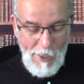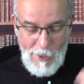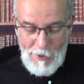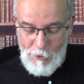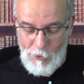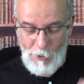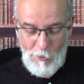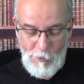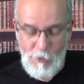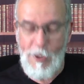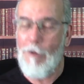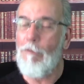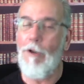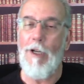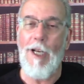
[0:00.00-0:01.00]
So
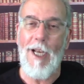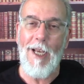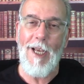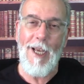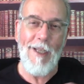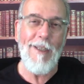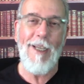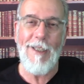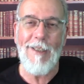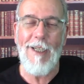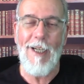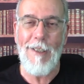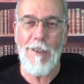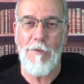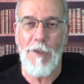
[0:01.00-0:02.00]
Zephaniah had that
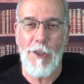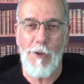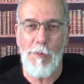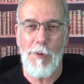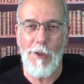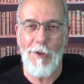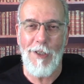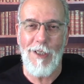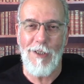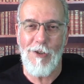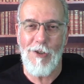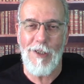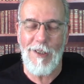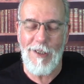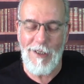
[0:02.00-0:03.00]
kind of experience, and